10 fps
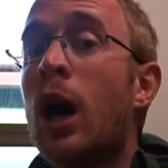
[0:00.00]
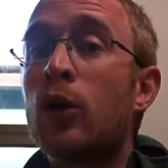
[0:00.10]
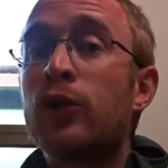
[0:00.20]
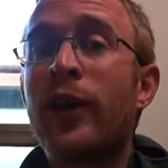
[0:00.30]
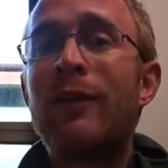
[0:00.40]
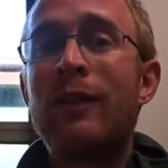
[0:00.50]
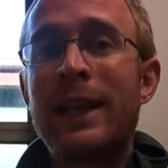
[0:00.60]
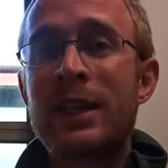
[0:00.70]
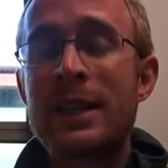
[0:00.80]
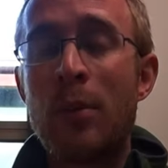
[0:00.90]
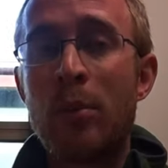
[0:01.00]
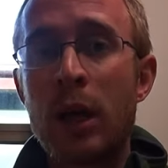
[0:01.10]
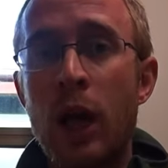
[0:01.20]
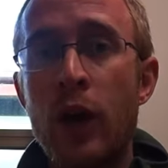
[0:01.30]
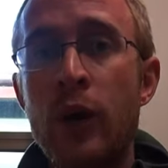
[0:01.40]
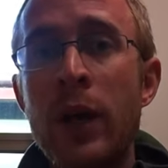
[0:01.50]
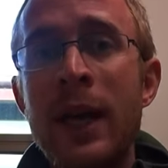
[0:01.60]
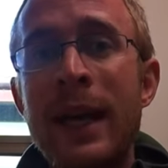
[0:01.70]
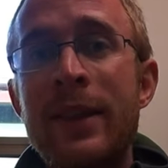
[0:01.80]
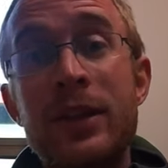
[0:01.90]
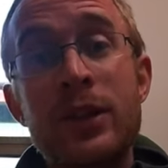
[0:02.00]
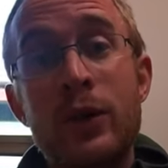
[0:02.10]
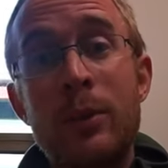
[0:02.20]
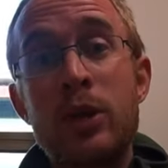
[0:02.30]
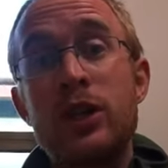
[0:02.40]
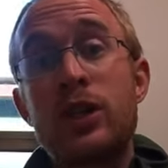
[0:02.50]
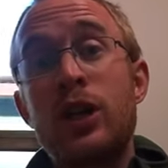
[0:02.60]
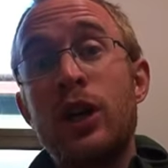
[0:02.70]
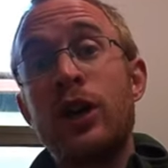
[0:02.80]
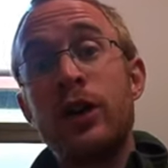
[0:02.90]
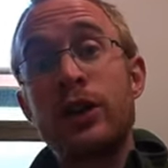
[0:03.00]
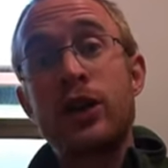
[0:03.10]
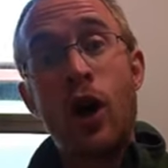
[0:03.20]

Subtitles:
I'll also have links down below in the description to the